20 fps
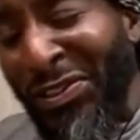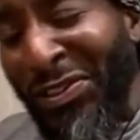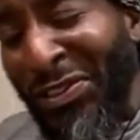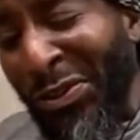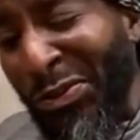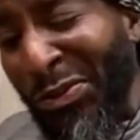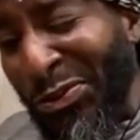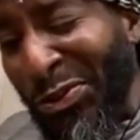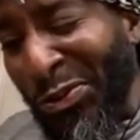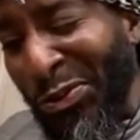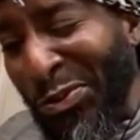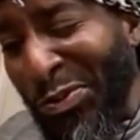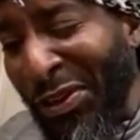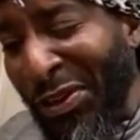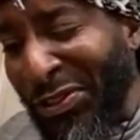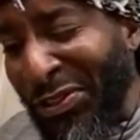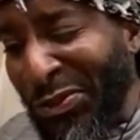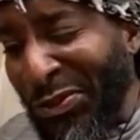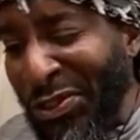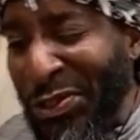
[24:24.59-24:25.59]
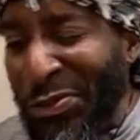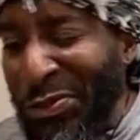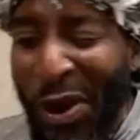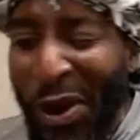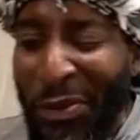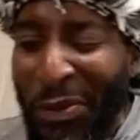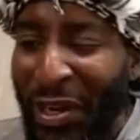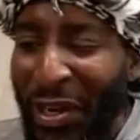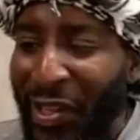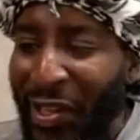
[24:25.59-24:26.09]
this
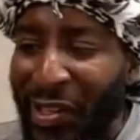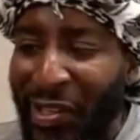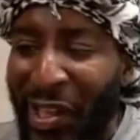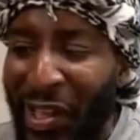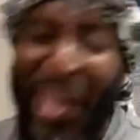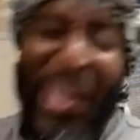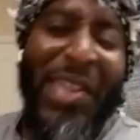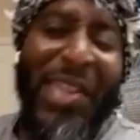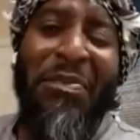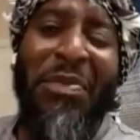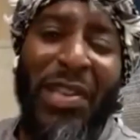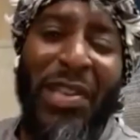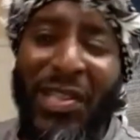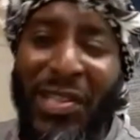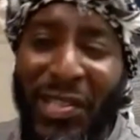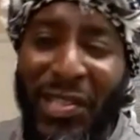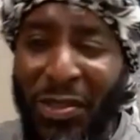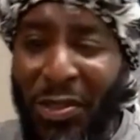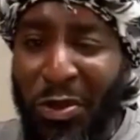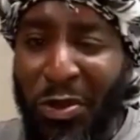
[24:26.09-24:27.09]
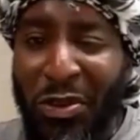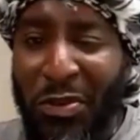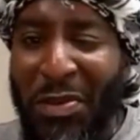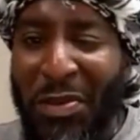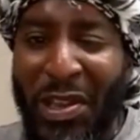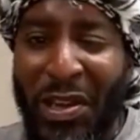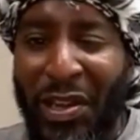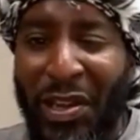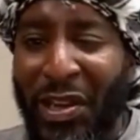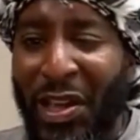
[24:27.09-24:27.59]
probably like 8 minutes into the
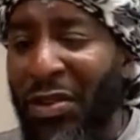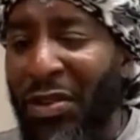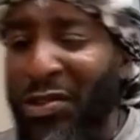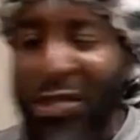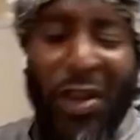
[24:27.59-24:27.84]
meeting now.